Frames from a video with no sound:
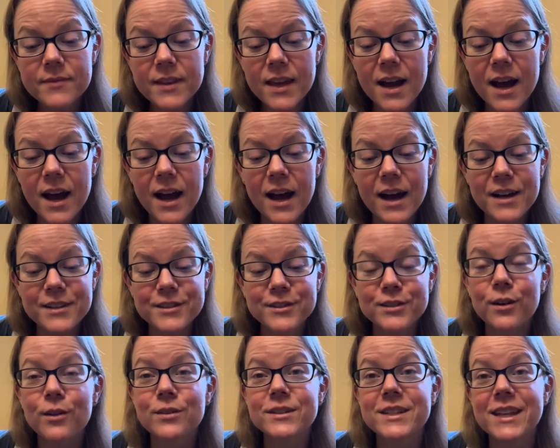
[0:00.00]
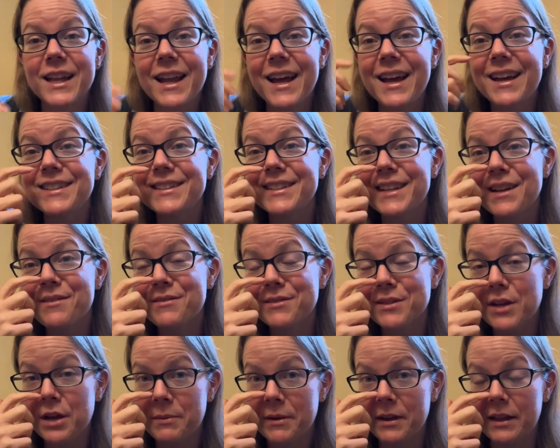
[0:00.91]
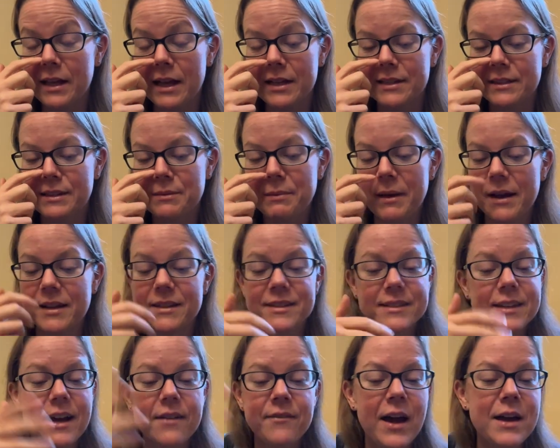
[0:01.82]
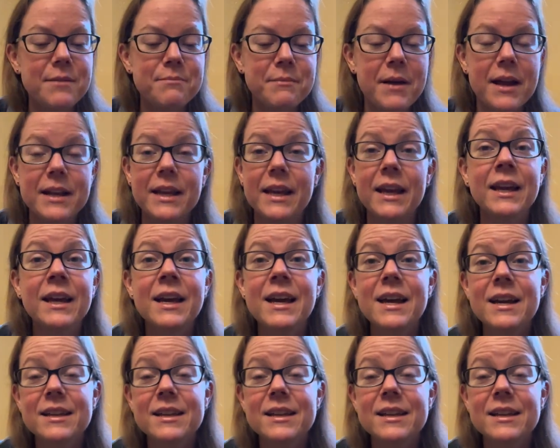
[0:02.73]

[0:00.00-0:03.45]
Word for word: Uh, so today, today we're talking about glass dip pens. I've had many.